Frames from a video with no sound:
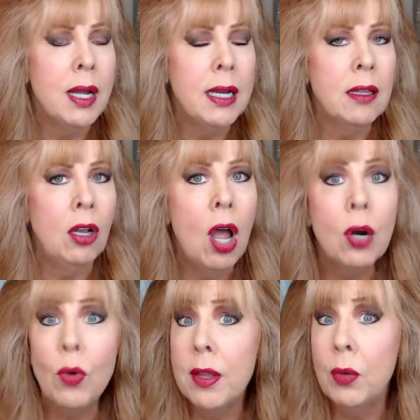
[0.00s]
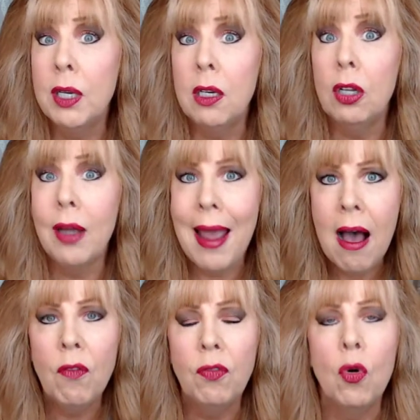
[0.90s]
in the long run, that we need to look
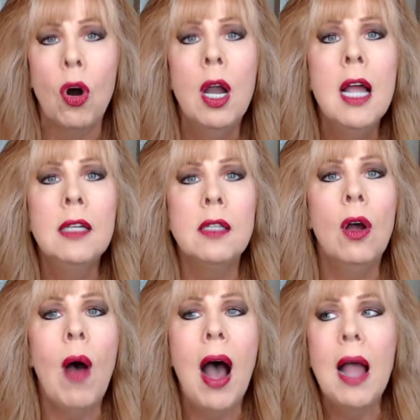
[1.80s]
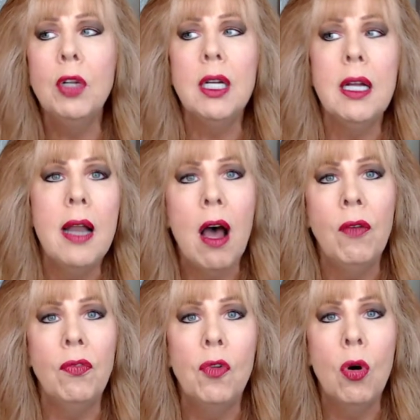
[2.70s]
out for. So I'm looking
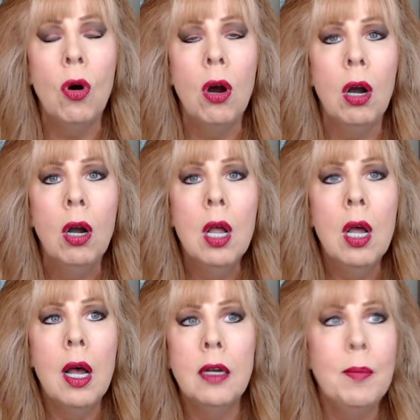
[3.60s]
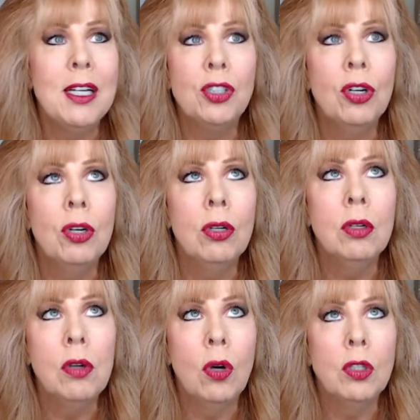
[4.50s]
out for to make sure,
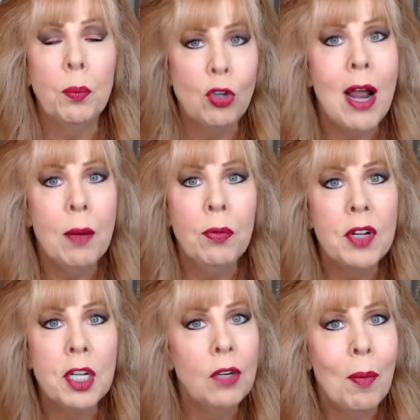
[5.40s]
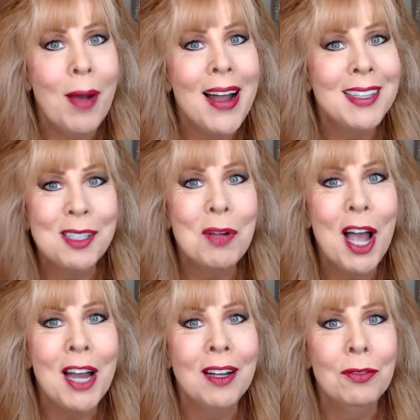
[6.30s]
or to try to prevent you from buying some
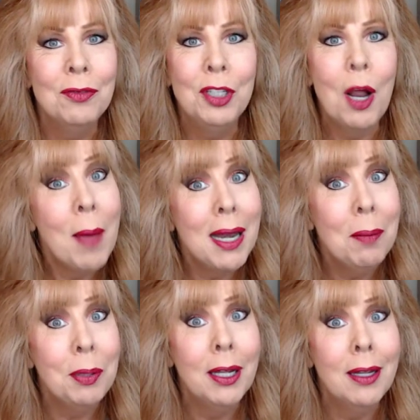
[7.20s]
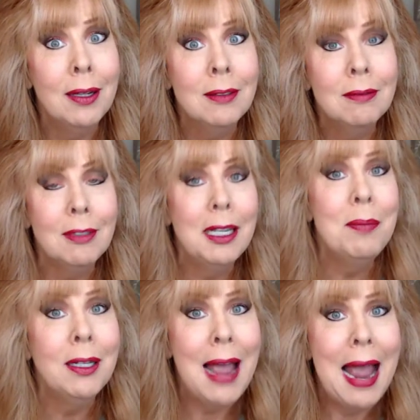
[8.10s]
kind of money pit
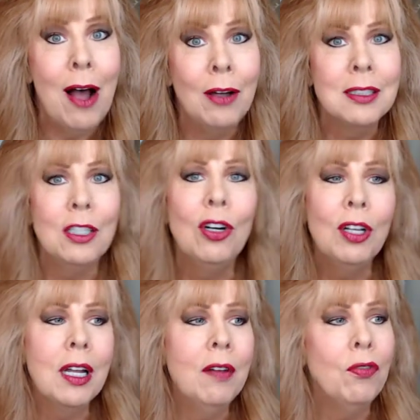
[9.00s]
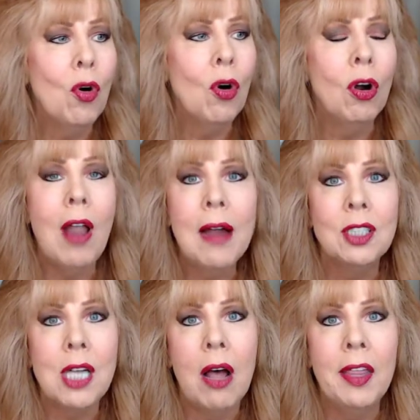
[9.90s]
lemon house, and you're looking for
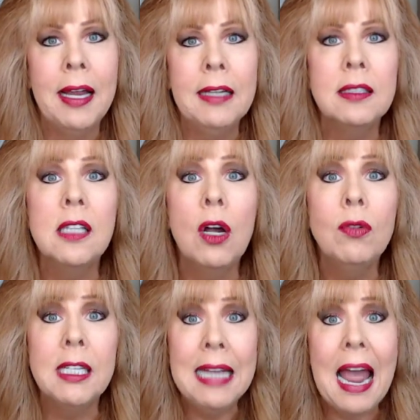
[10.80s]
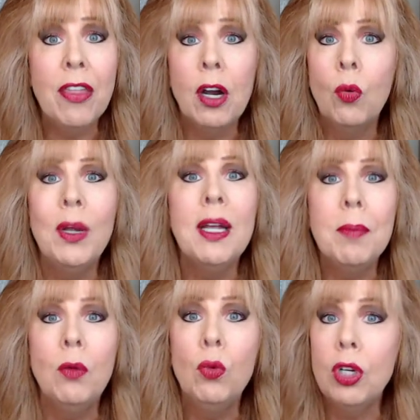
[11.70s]
lifestyle things. And so together we can
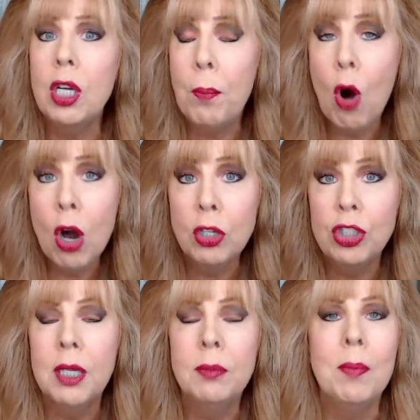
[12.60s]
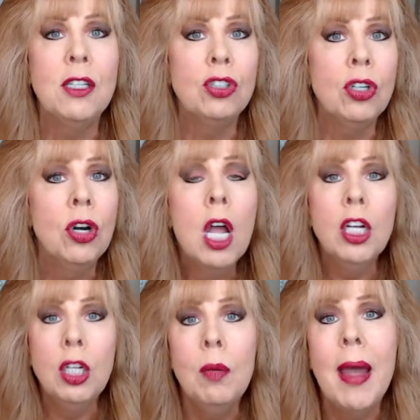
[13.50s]
be real good partnership to make sure
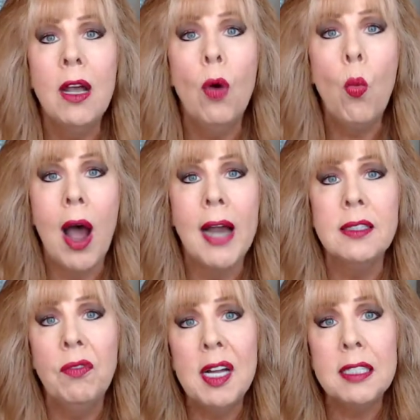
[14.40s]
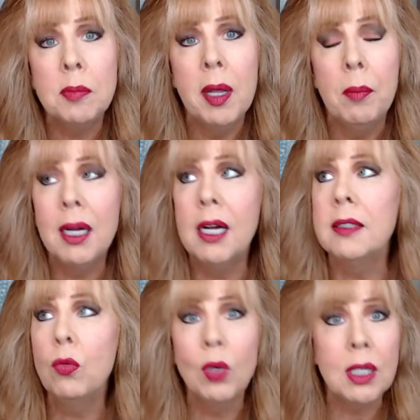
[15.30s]
you make a wise investment,
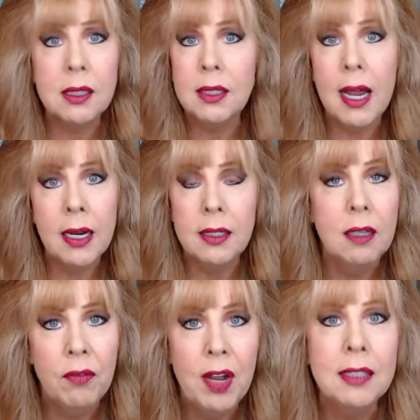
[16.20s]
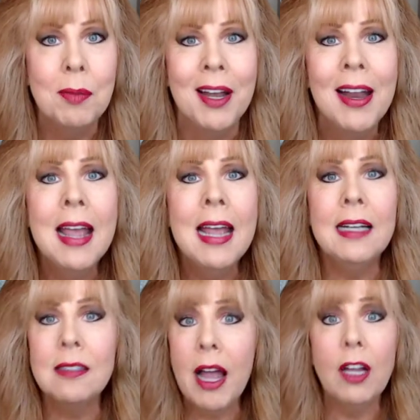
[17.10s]
because real estate is an investment.
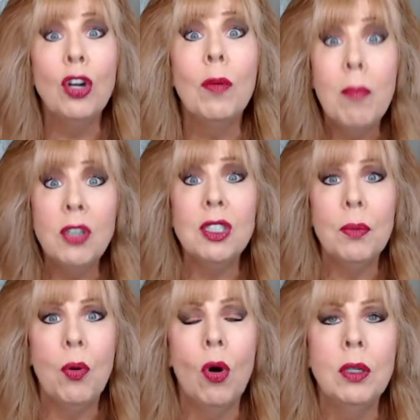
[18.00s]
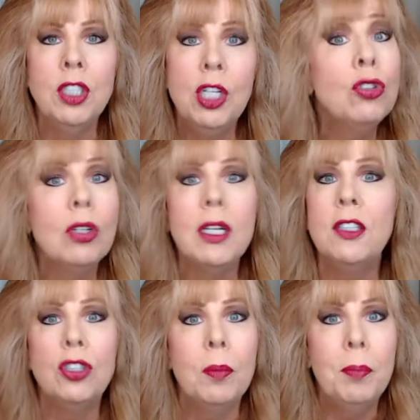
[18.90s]
It's like your most important, usually
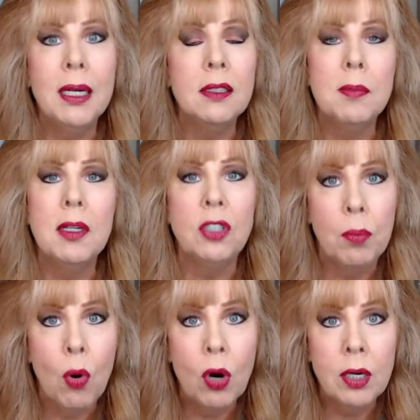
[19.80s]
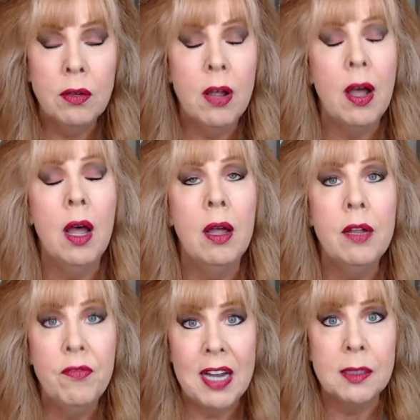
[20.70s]
it's your biggest, most important
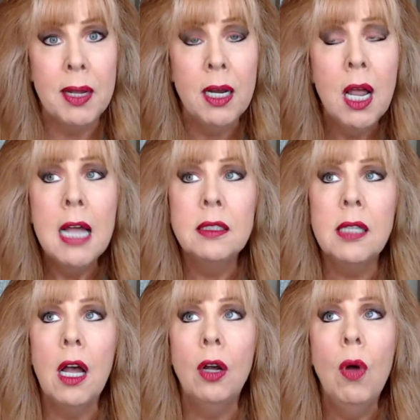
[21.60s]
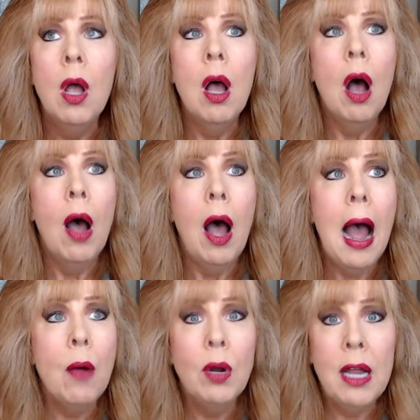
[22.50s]
investment. So
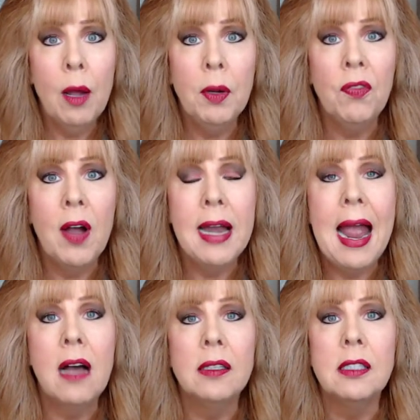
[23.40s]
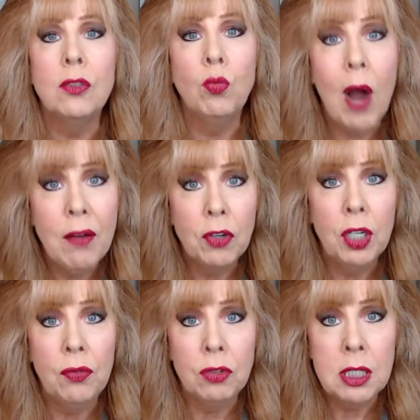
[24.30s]
I want to help you find a house that's right for
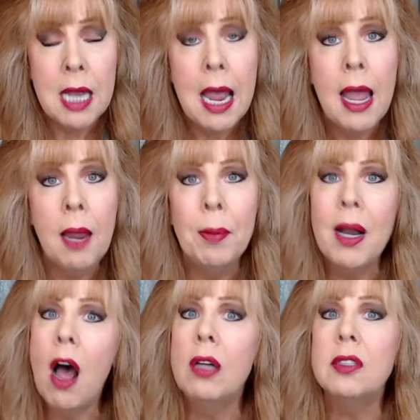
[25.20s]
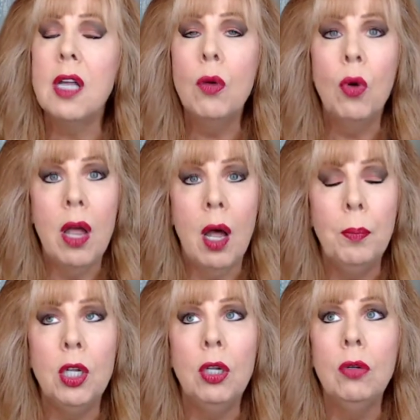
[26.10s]
you for today, but I also will
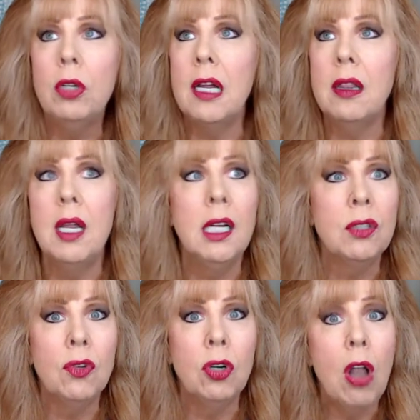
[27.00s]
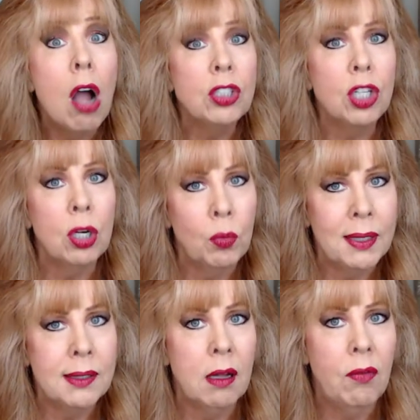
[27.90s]
help you look at things for long-term
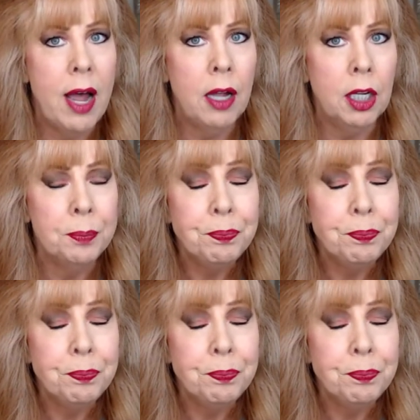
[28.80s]
resale value.